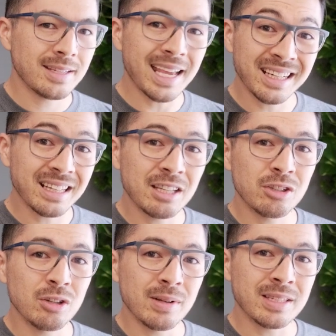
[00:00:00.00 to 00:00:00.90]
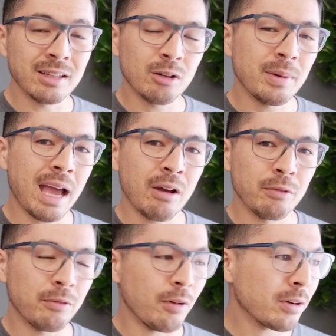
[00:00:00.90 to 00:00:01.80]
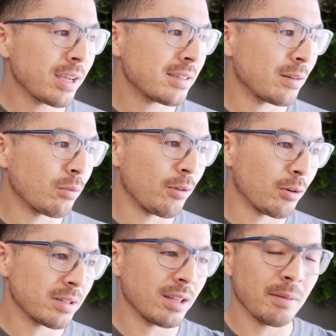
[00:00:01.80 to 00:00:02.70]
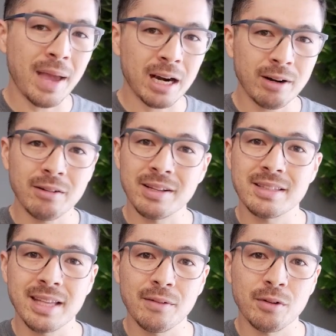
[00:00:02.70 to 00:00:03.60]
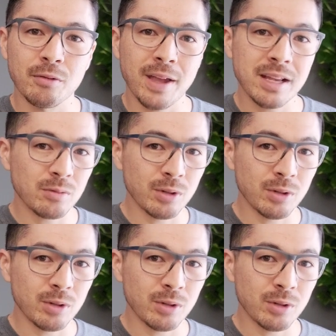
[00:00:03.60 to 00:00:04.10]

Technically, too, it's a little bit out of focus, and we're focused on the background instead of your face,